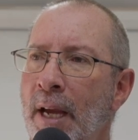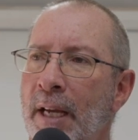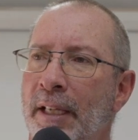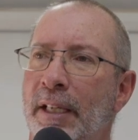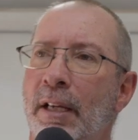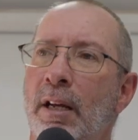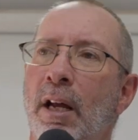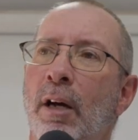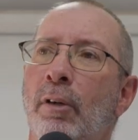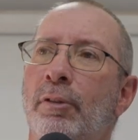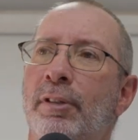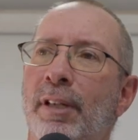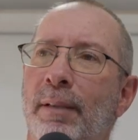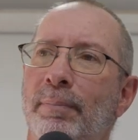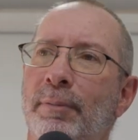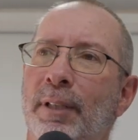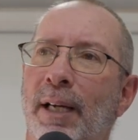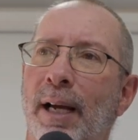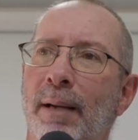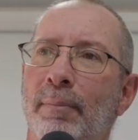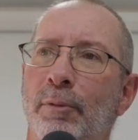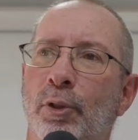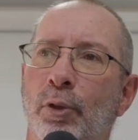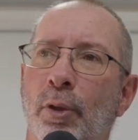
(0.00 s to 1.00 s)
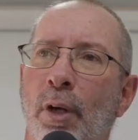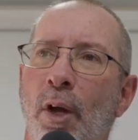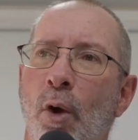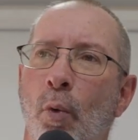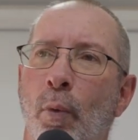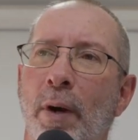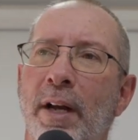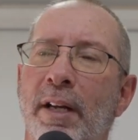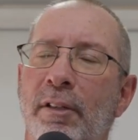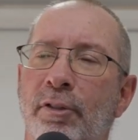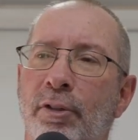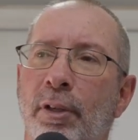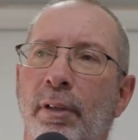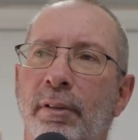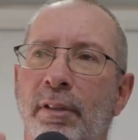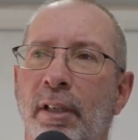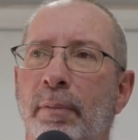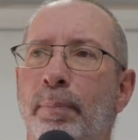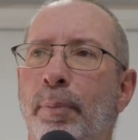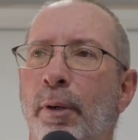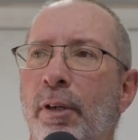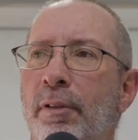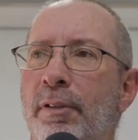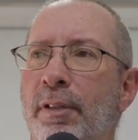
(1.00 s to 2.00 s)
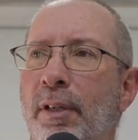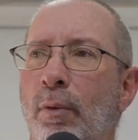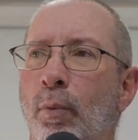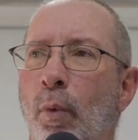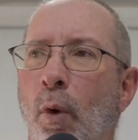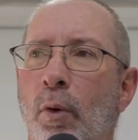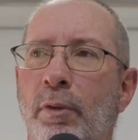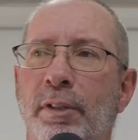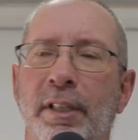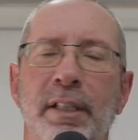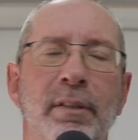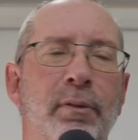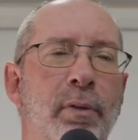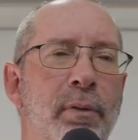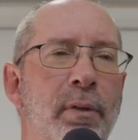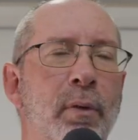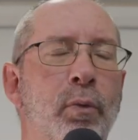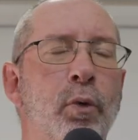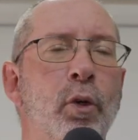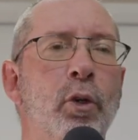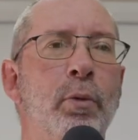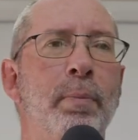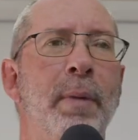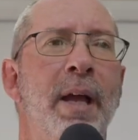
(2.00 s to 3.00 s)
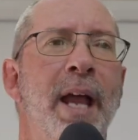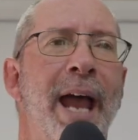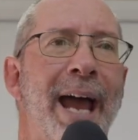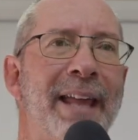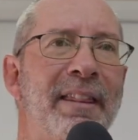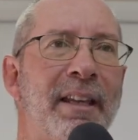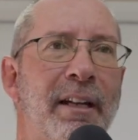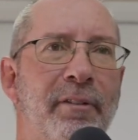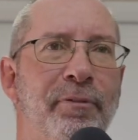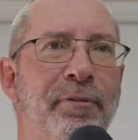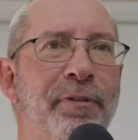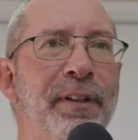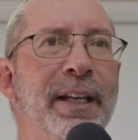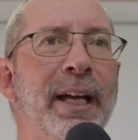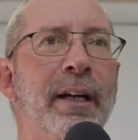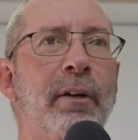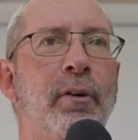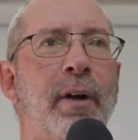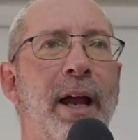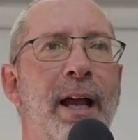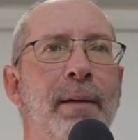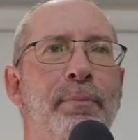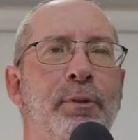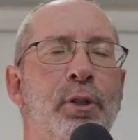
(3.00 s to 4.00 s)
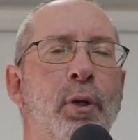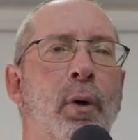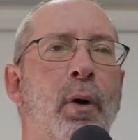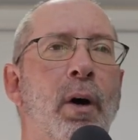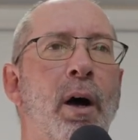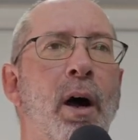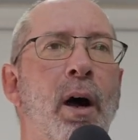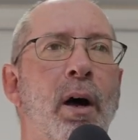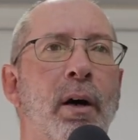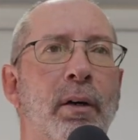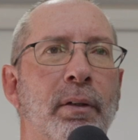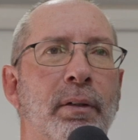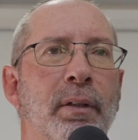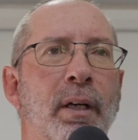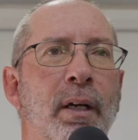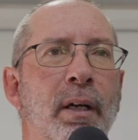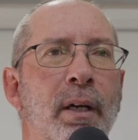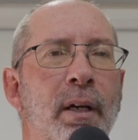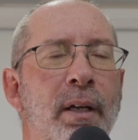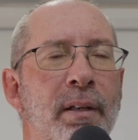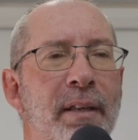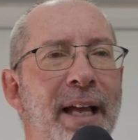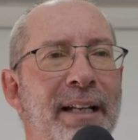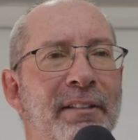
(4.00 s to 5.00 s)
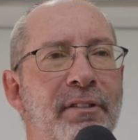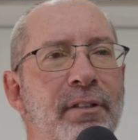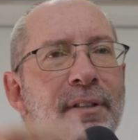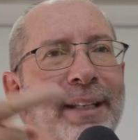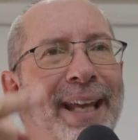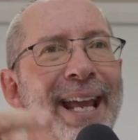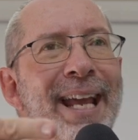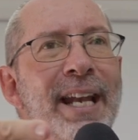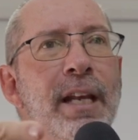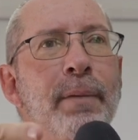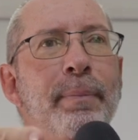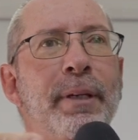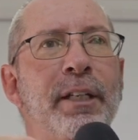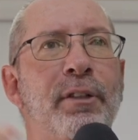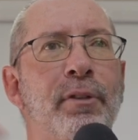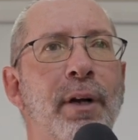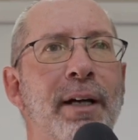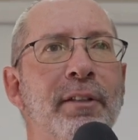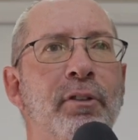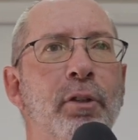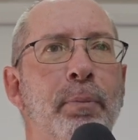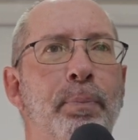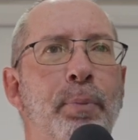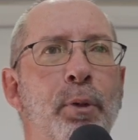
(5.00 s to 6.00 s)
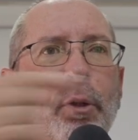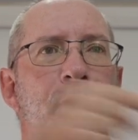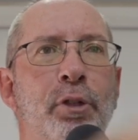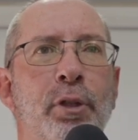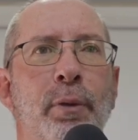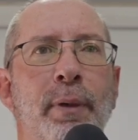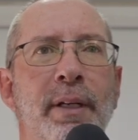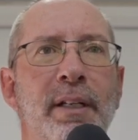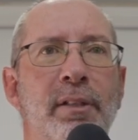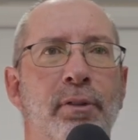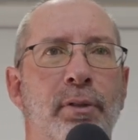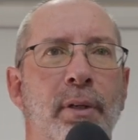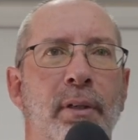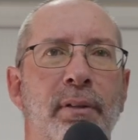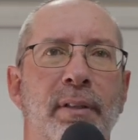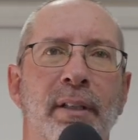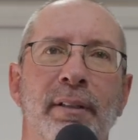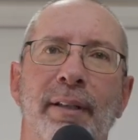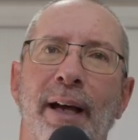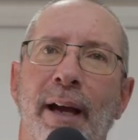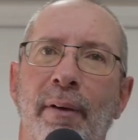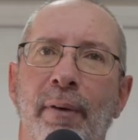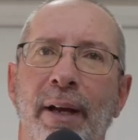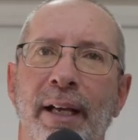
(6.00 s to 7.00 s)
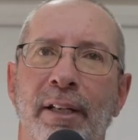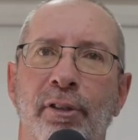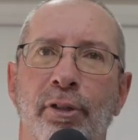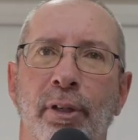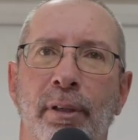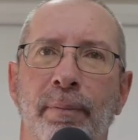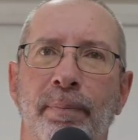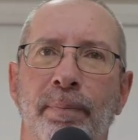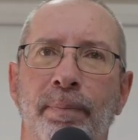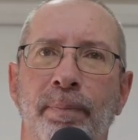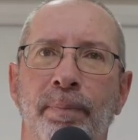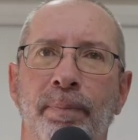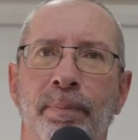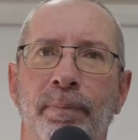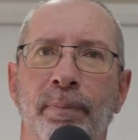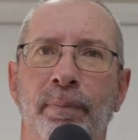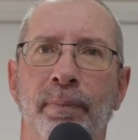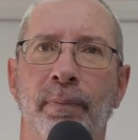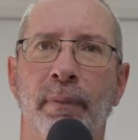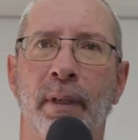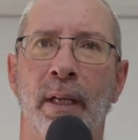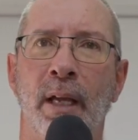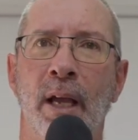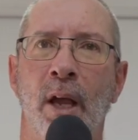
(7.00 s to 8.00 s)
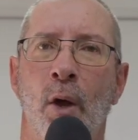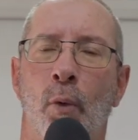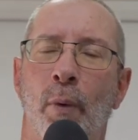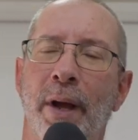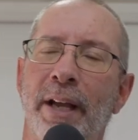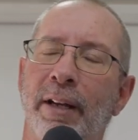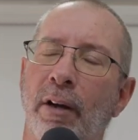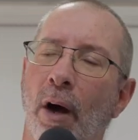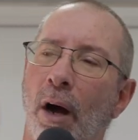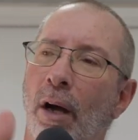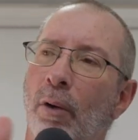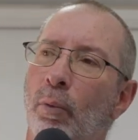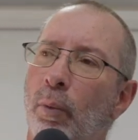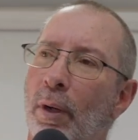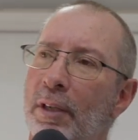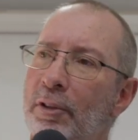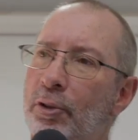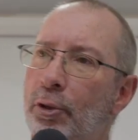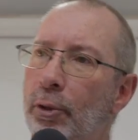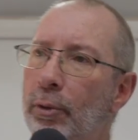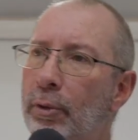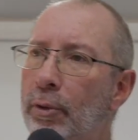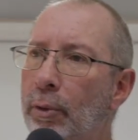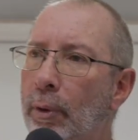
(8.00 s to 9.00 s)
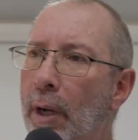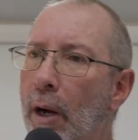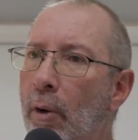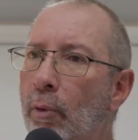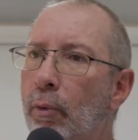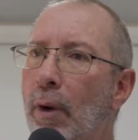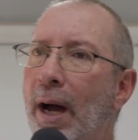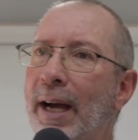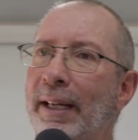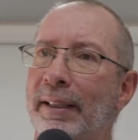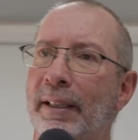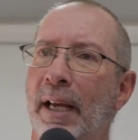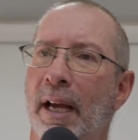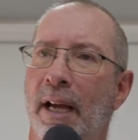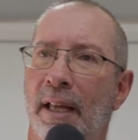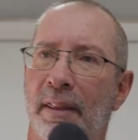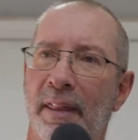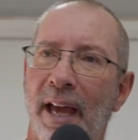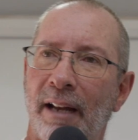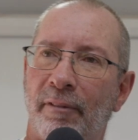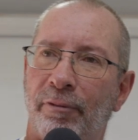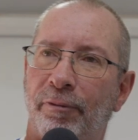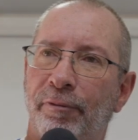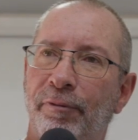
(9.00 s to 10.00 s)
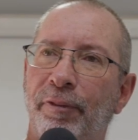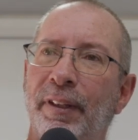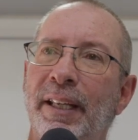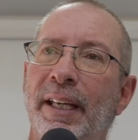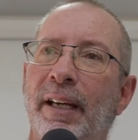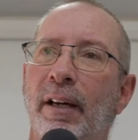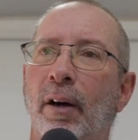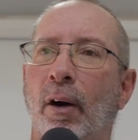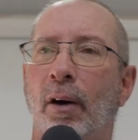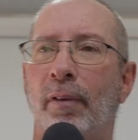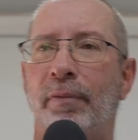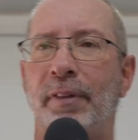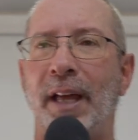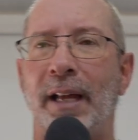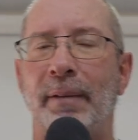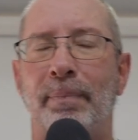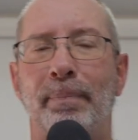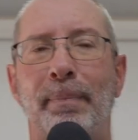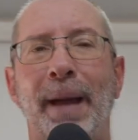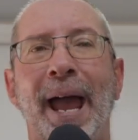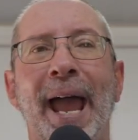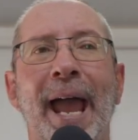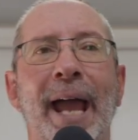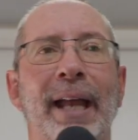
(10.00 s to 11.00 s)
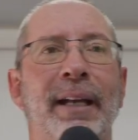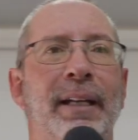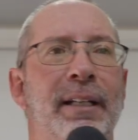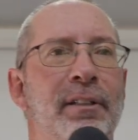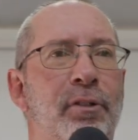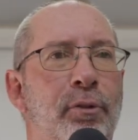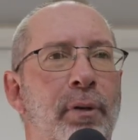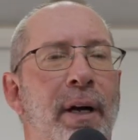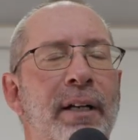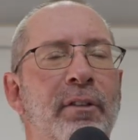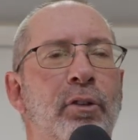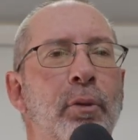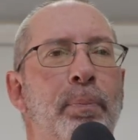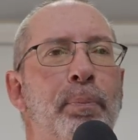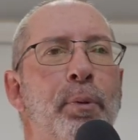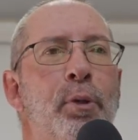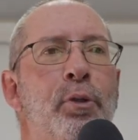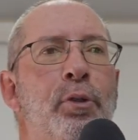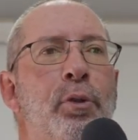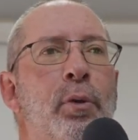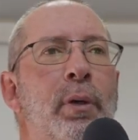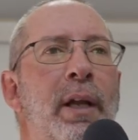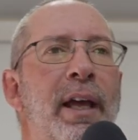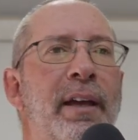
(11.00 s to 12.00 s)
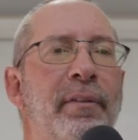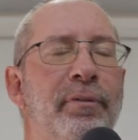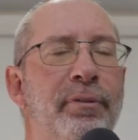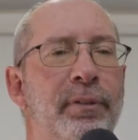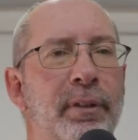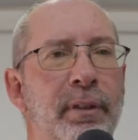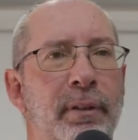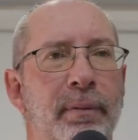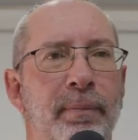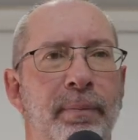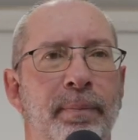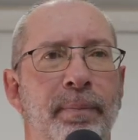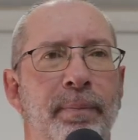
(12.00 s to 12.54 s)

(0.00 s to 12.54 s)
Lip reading: You know, sometimes when a certain person walks into the room and that fear grabs your heart, that's the enemy trying to push you in a certain direction. Where God wants you to go right, that fear of that man is trying to push you left.